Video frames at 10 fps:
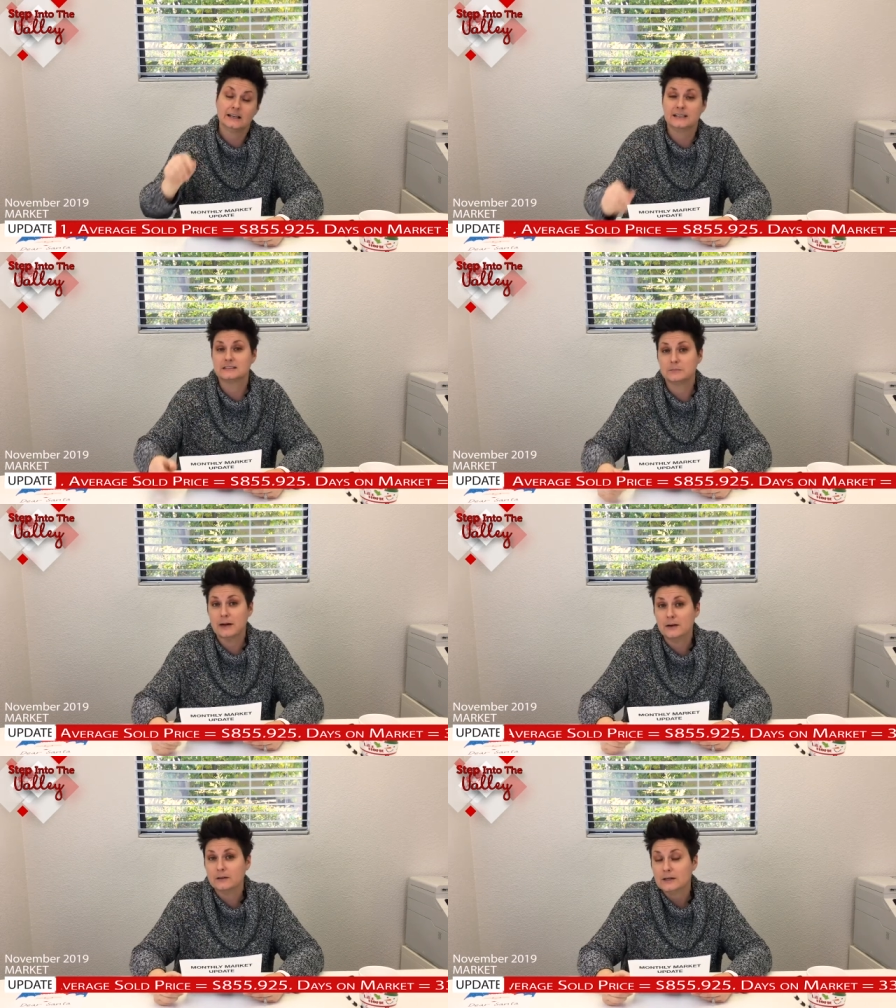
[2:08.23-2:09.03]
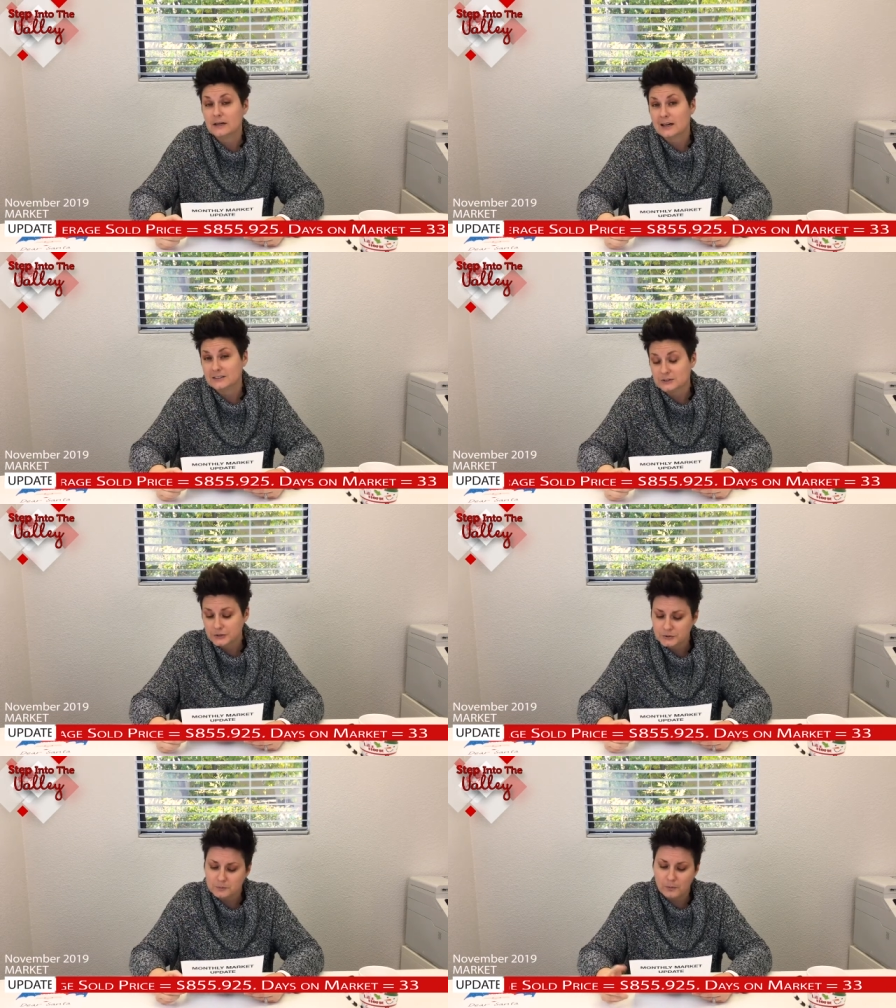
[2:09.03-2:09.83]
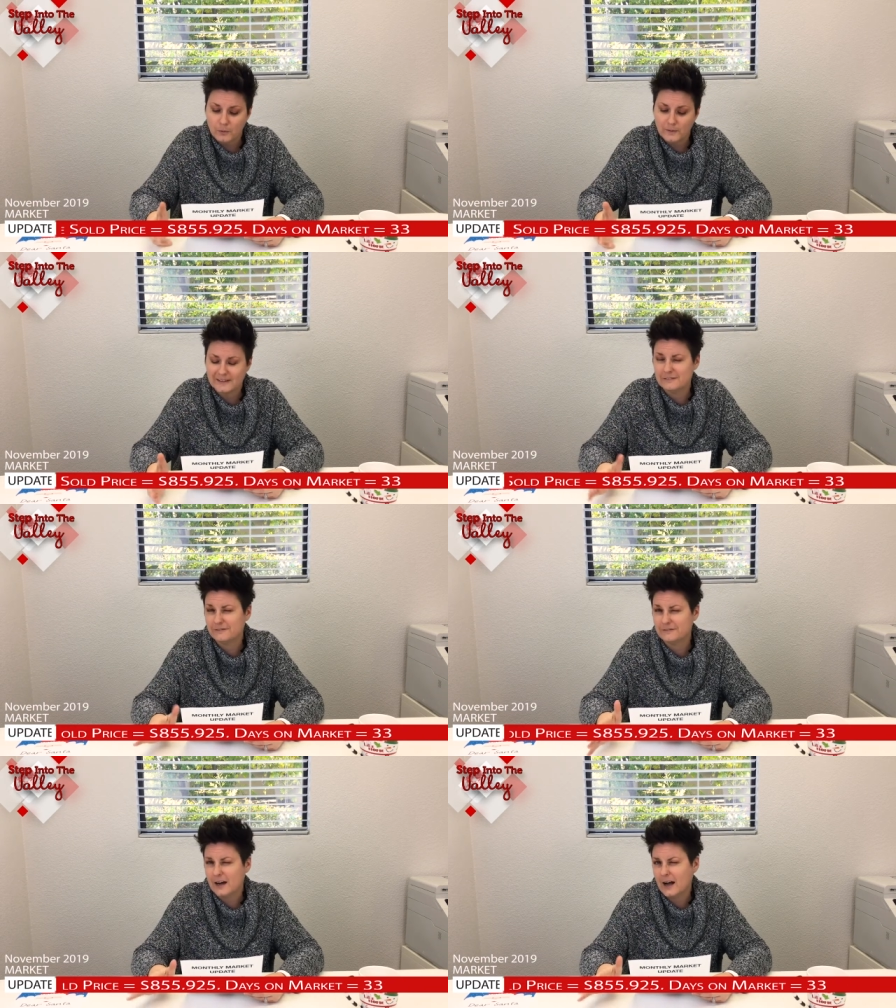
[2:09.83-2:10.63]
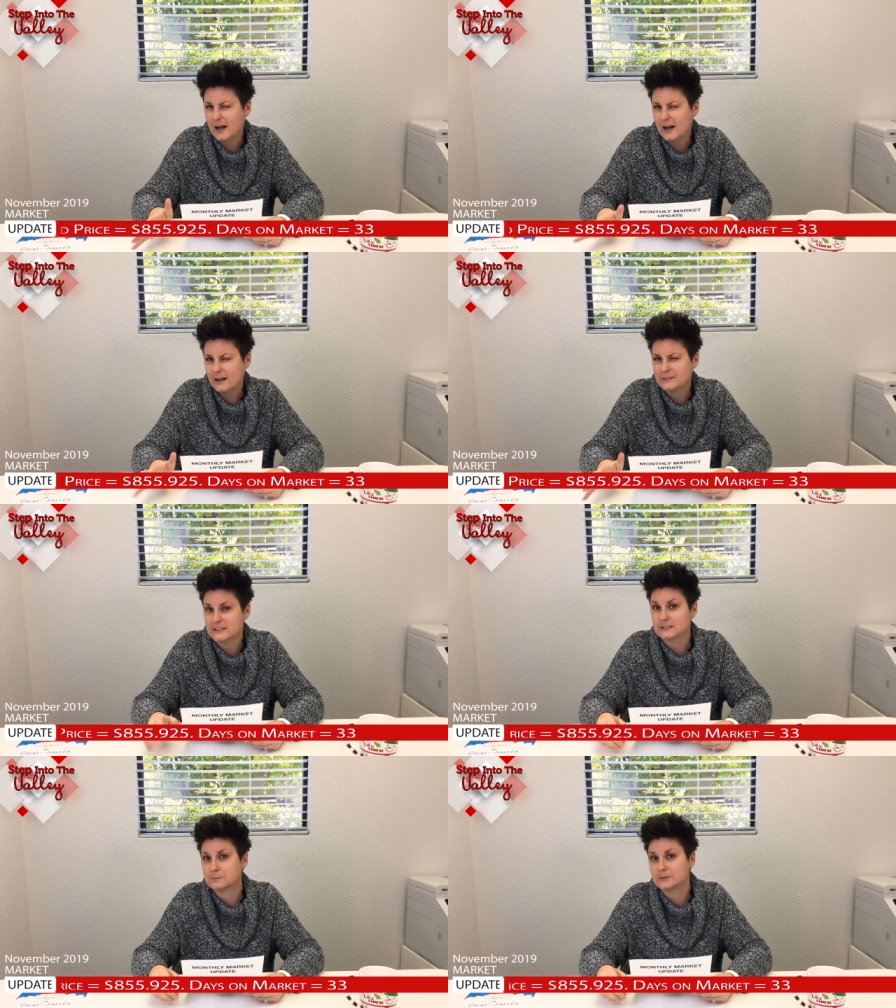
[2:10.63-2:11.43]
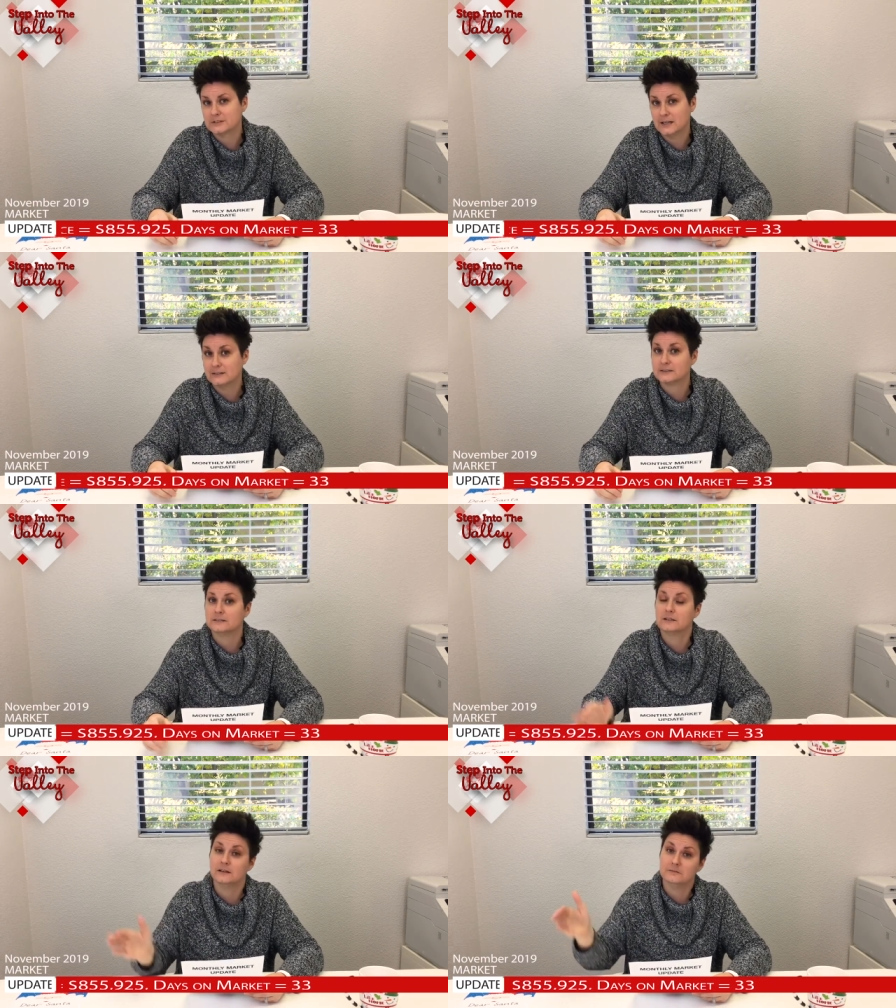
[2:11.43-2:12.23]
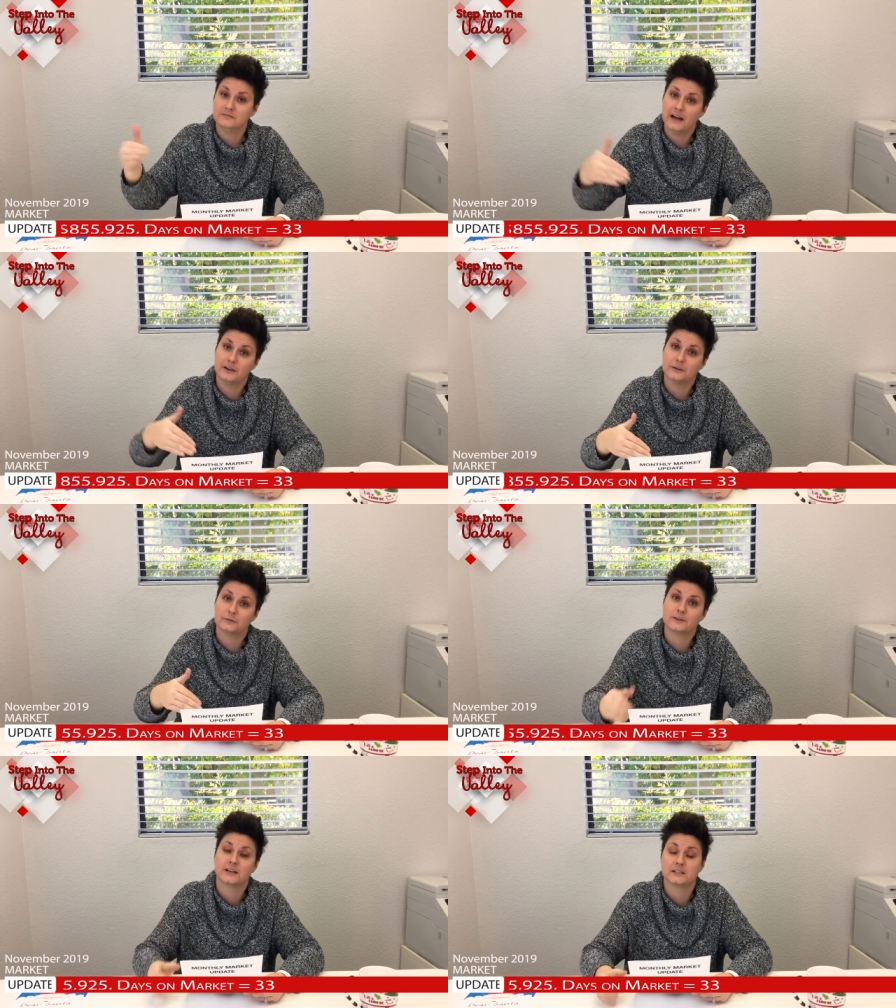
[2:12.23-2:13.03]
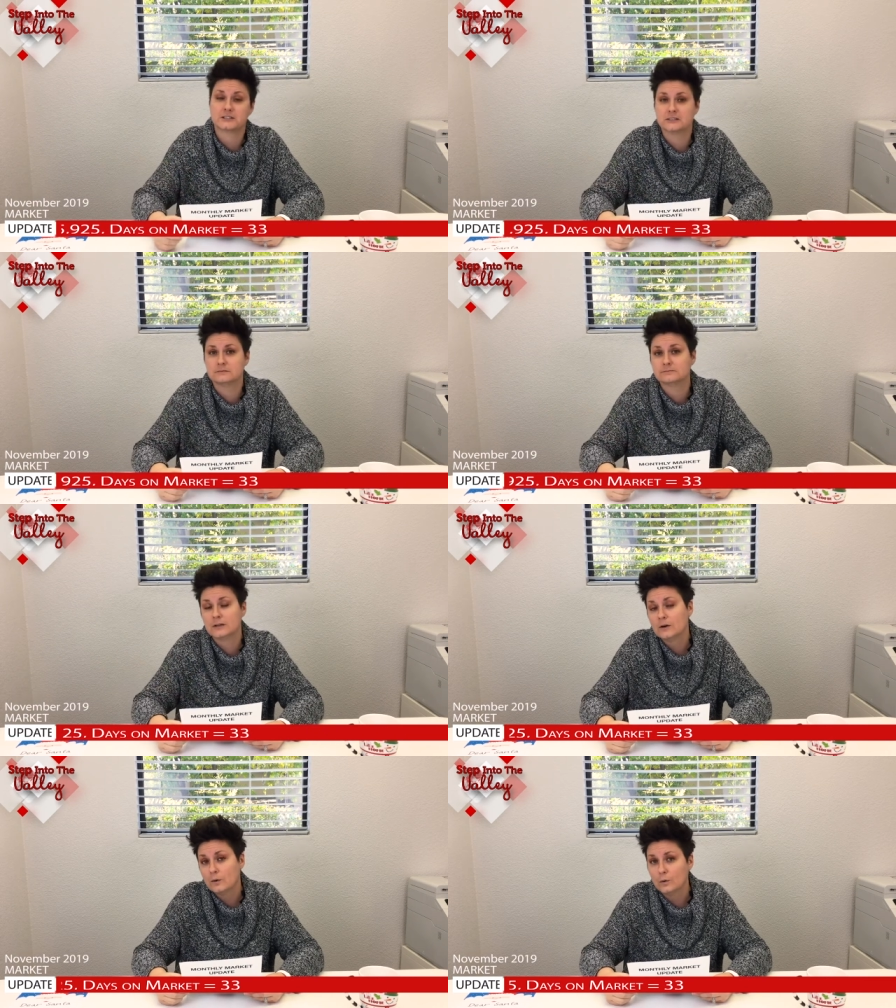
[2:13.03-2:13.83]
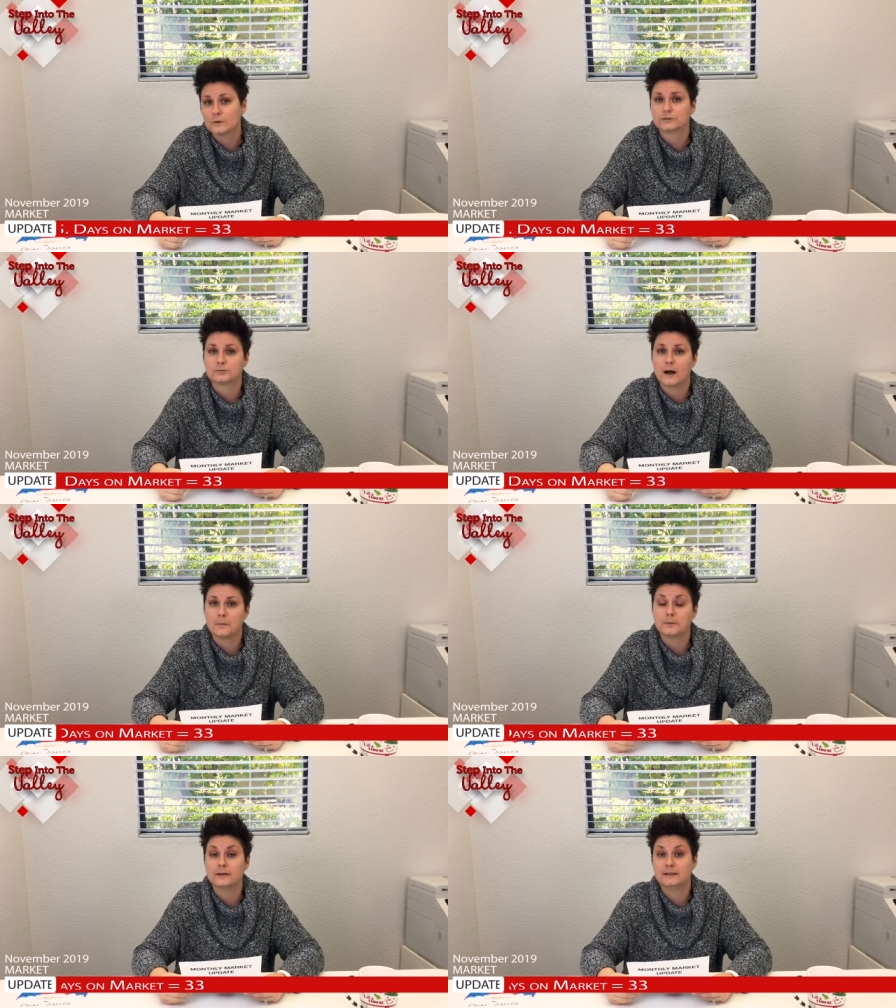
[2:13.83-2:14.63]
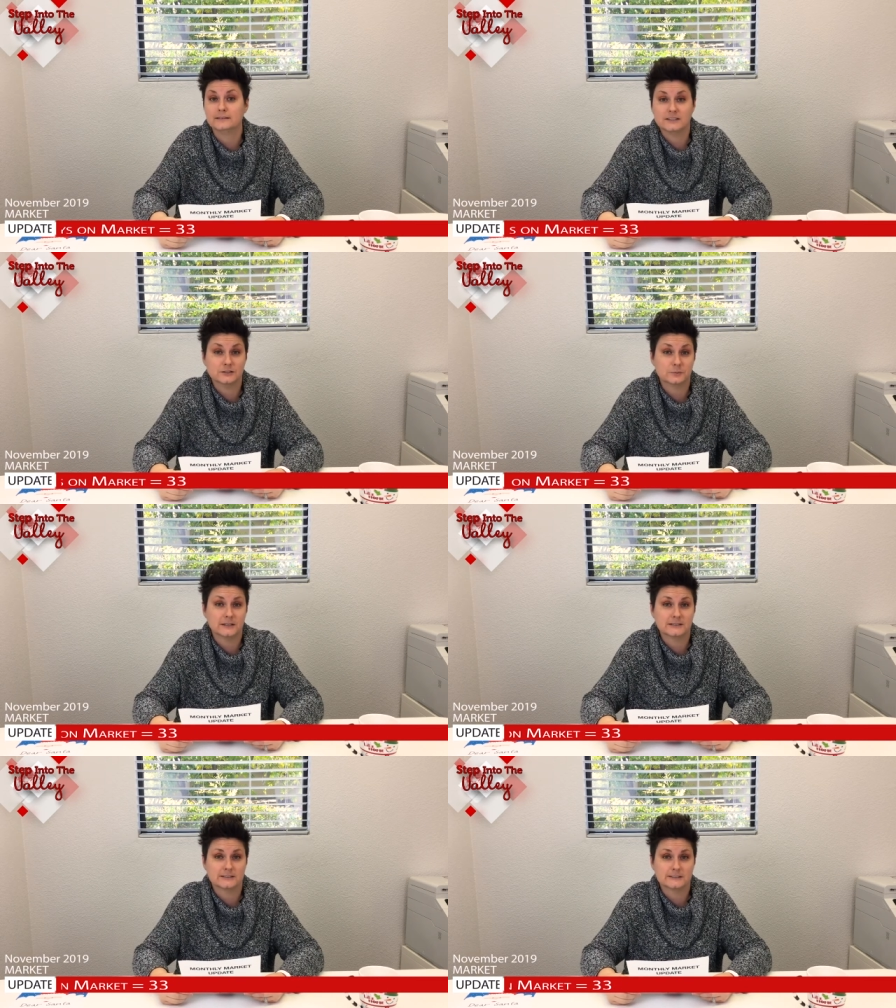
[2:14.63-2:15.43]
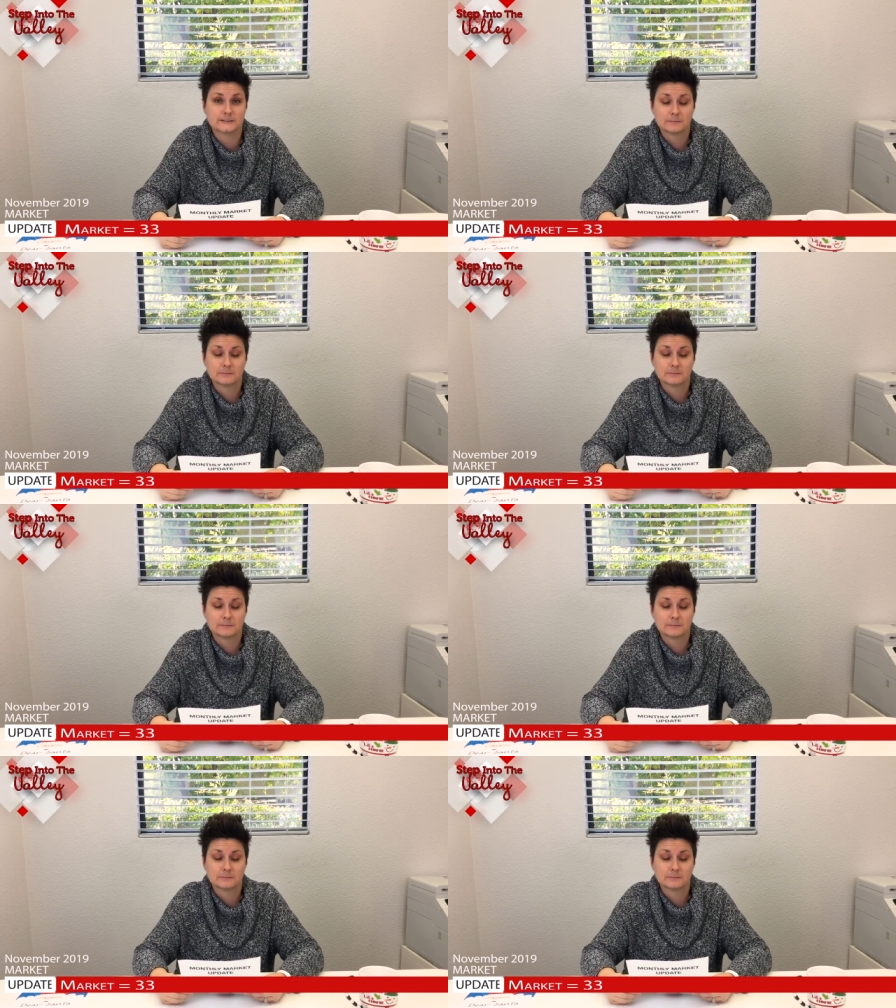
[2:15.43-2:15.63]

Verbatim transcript: It's about a 2.56% um, value reduction or drop in sales prices.